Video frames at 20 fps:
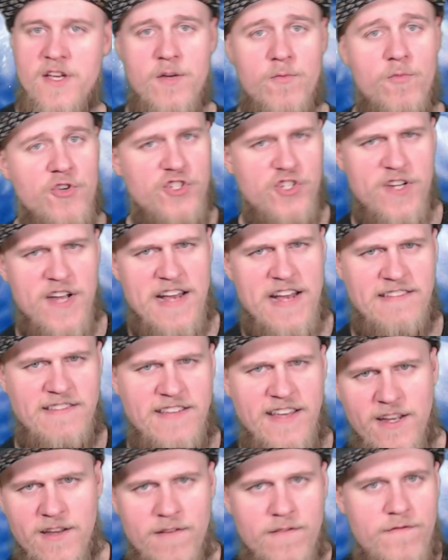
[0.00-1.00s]
what'd you guys
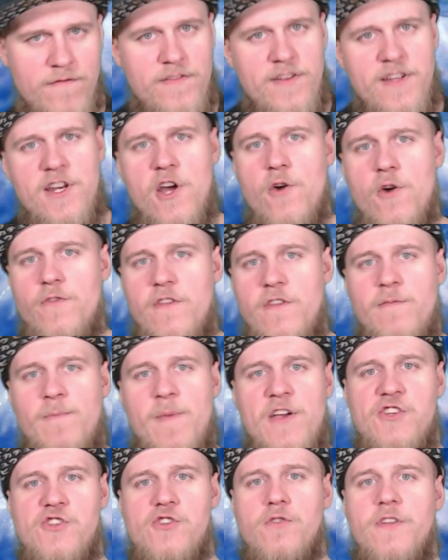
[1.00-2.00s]
think of, the
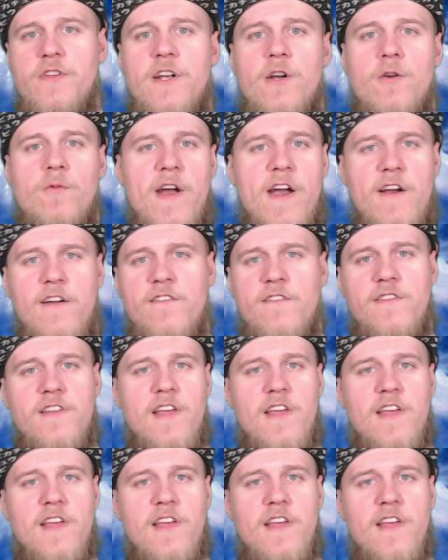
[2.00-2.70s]
special leader rares?